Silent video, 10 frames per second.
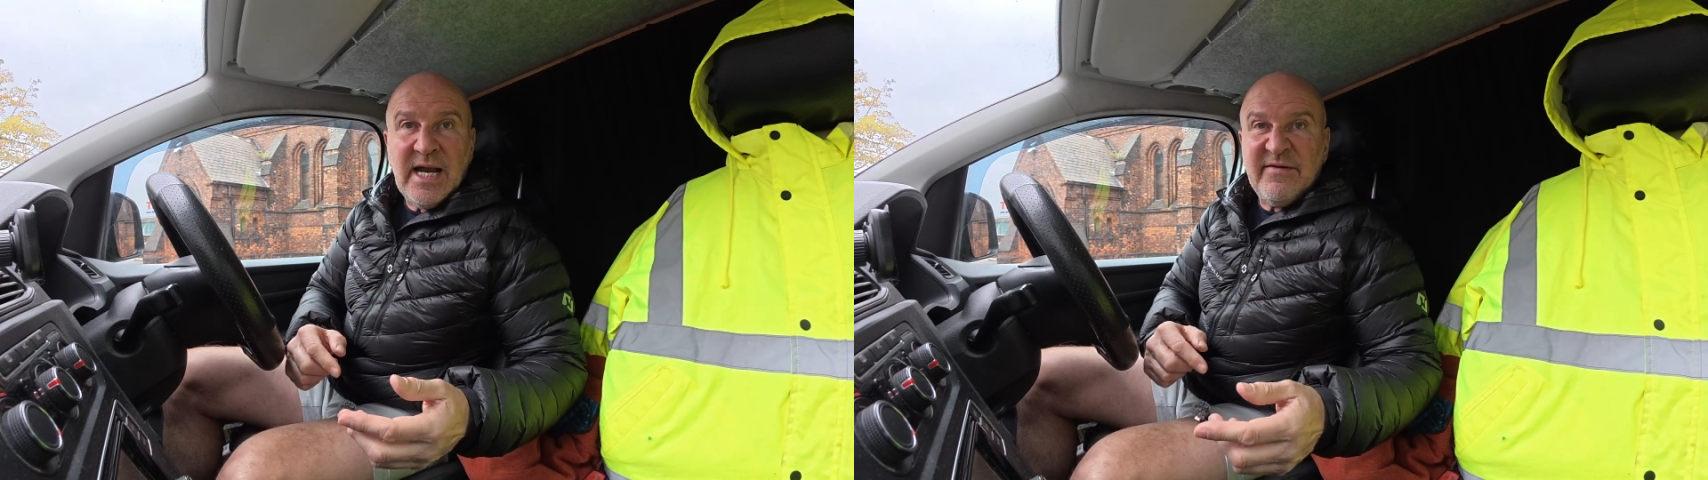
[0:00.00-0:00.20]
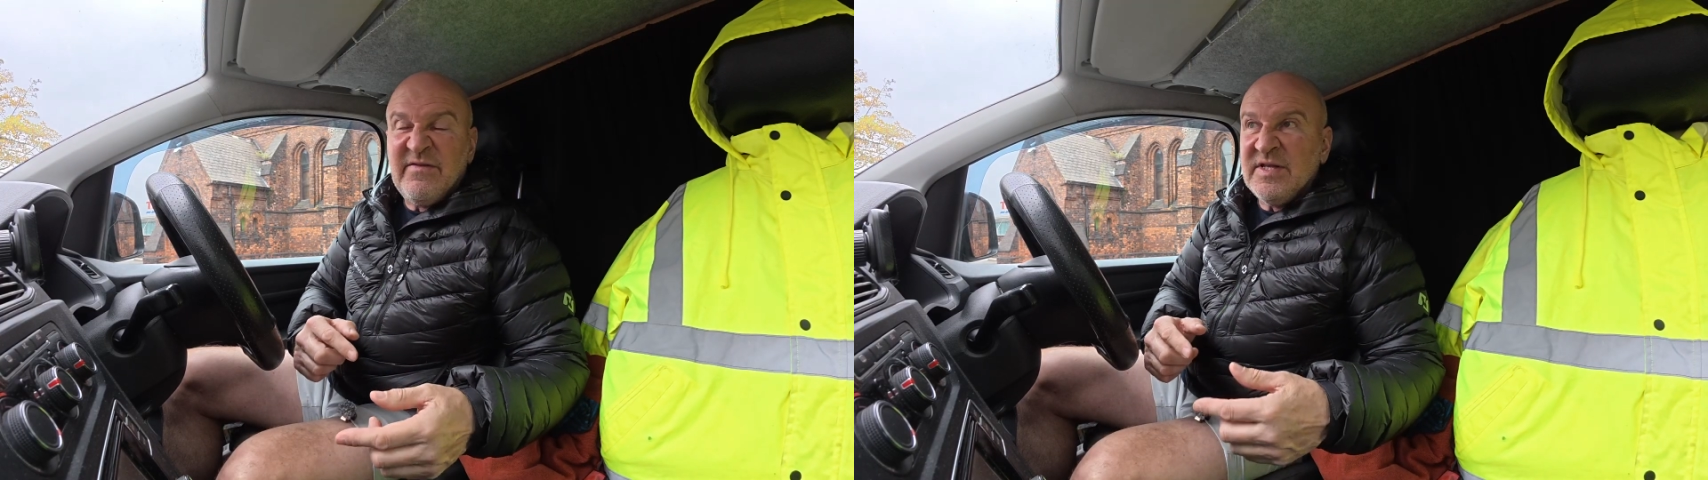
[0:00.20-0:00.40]

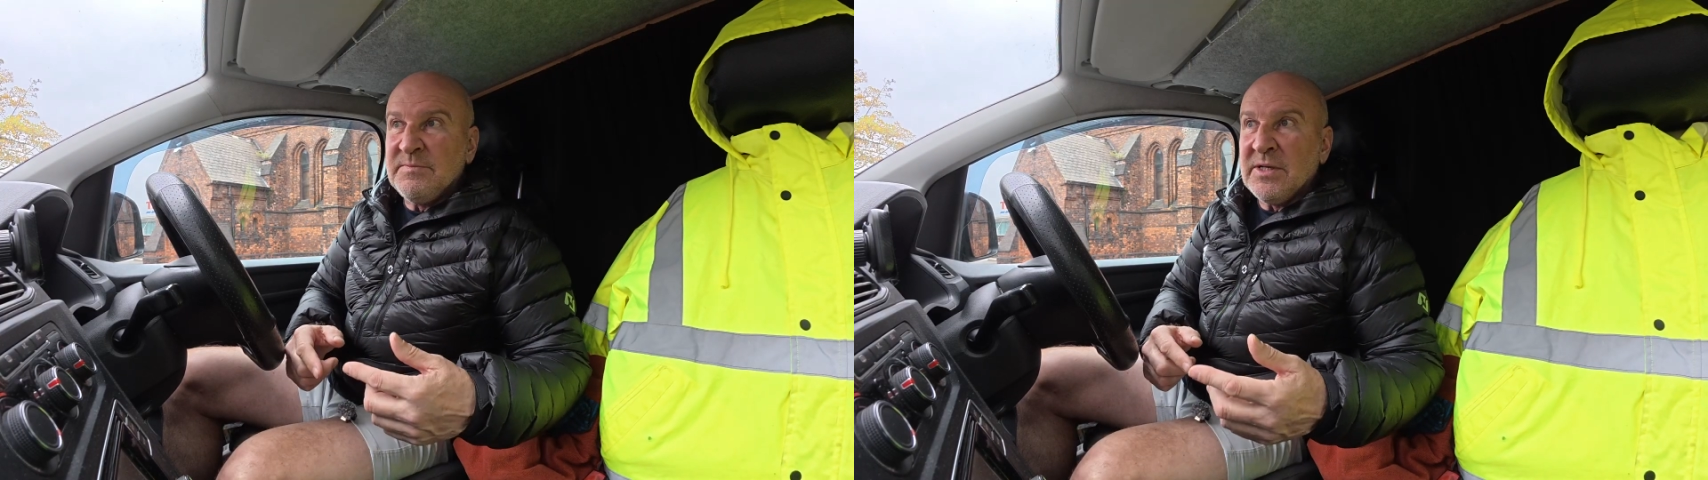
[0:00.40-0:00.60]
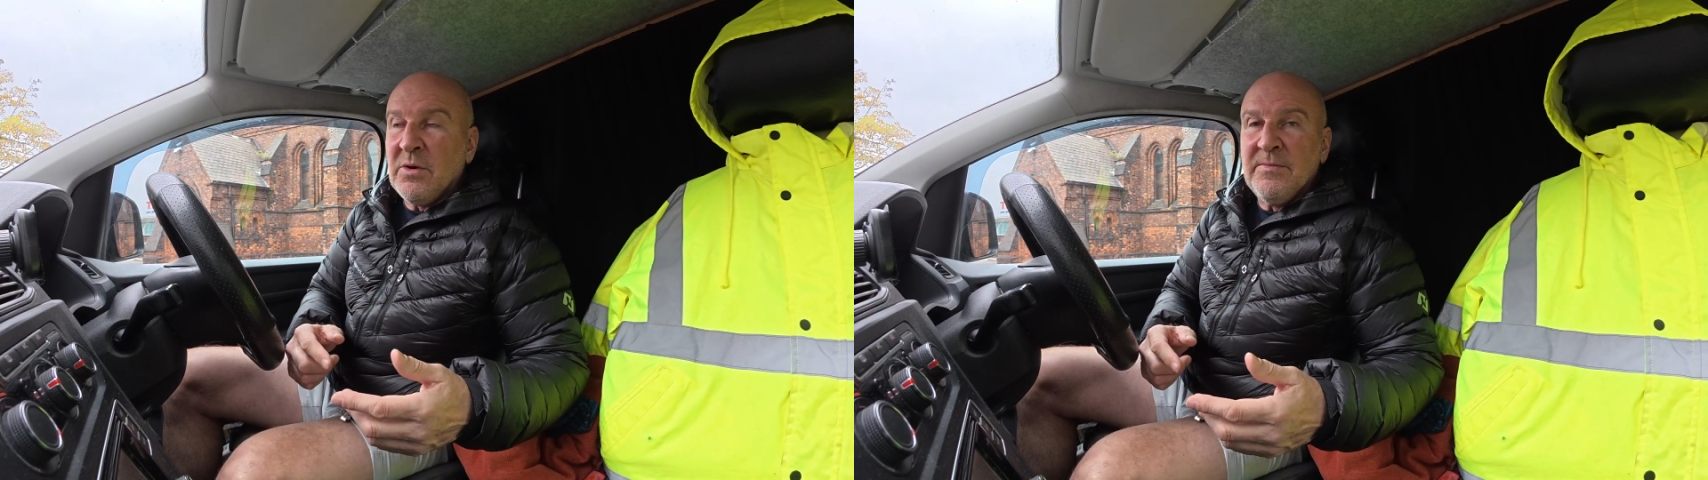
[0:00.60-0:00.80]
and everything's
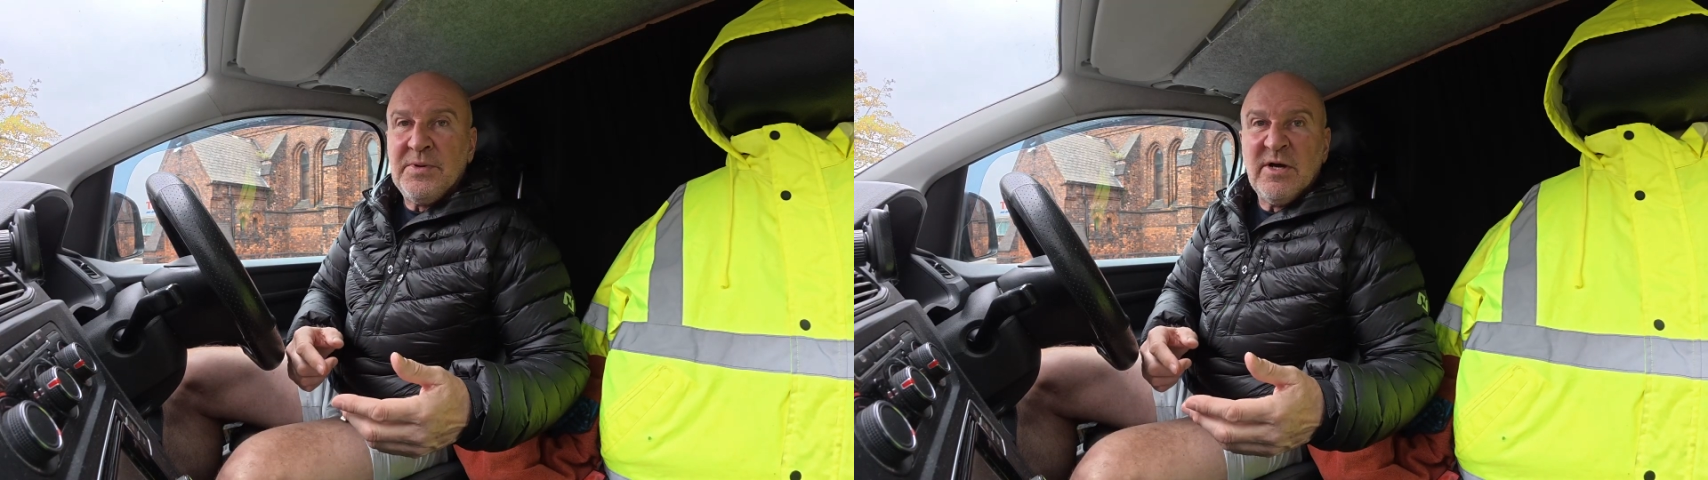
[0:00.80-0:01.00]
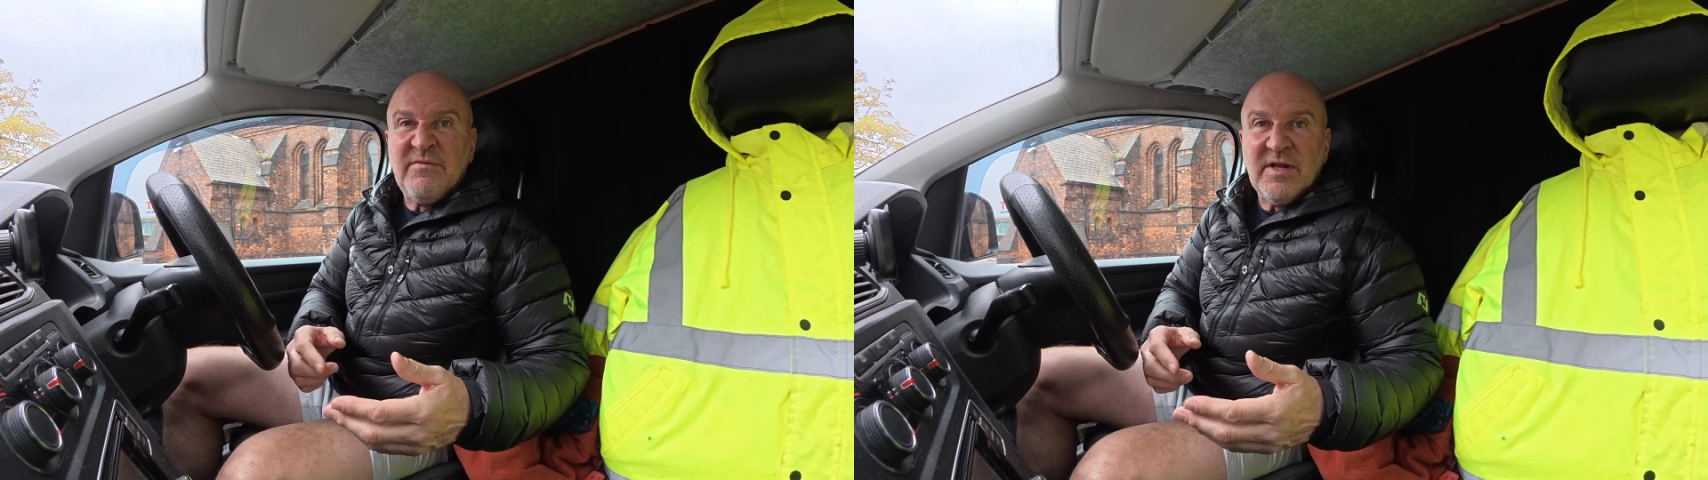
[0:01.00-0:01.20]
been going
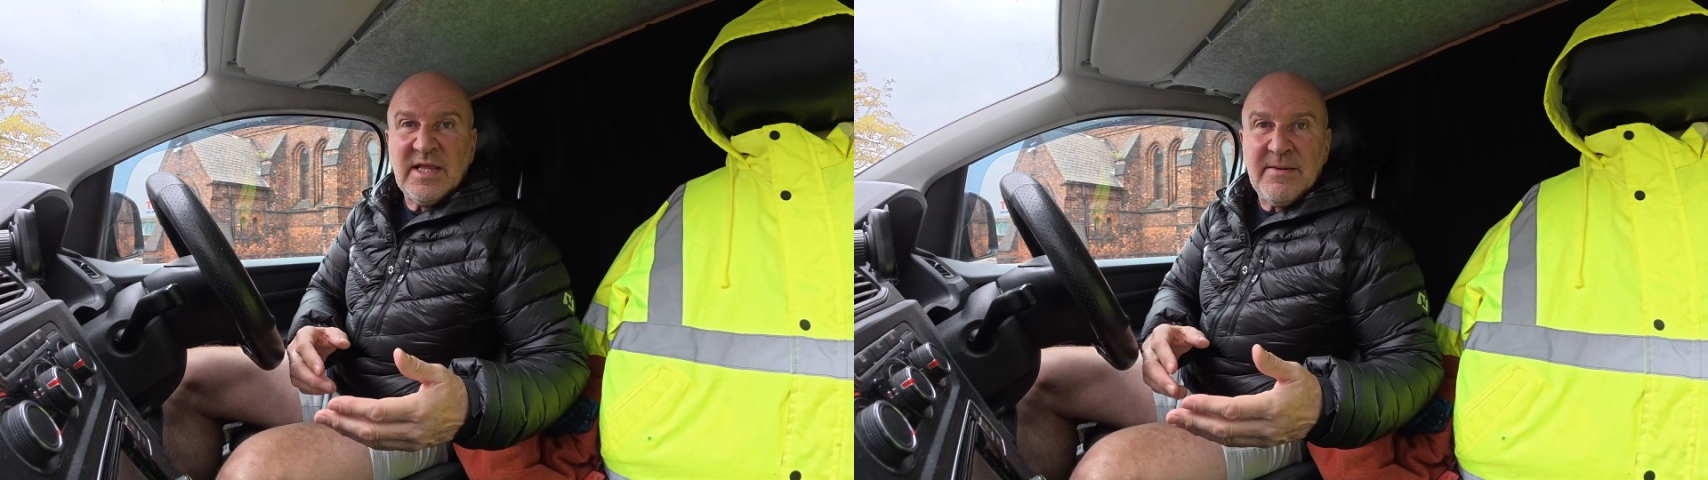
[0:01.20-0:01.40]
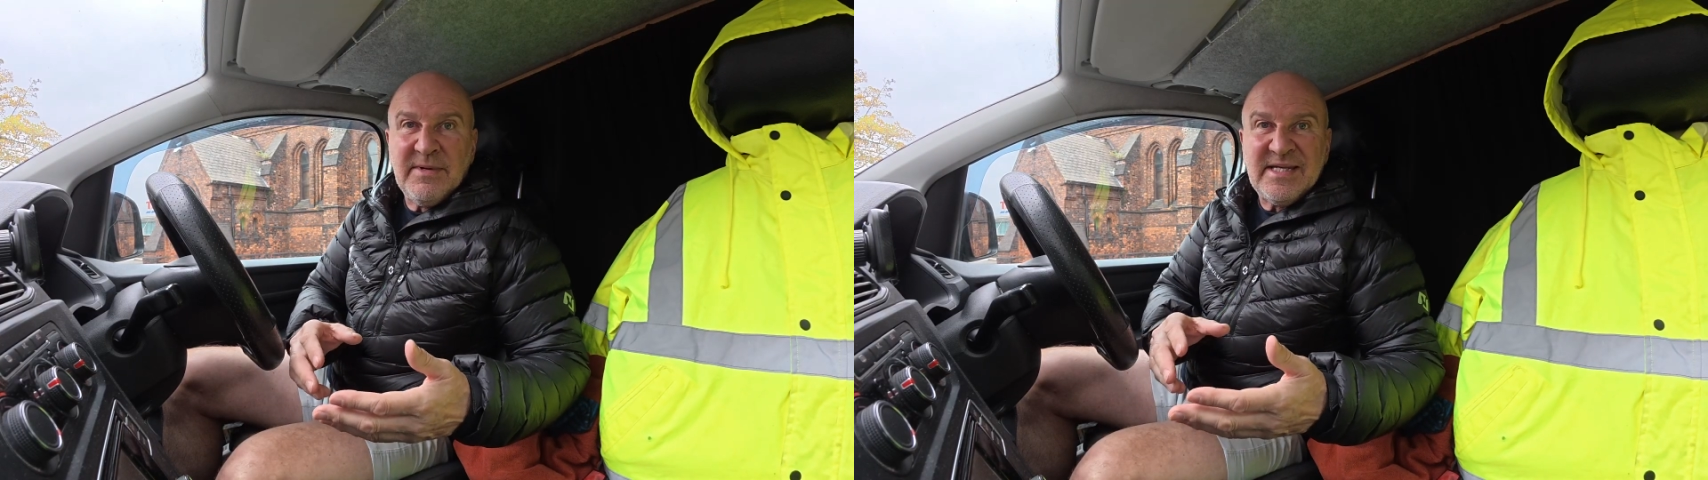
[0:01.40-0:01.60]
perfectly and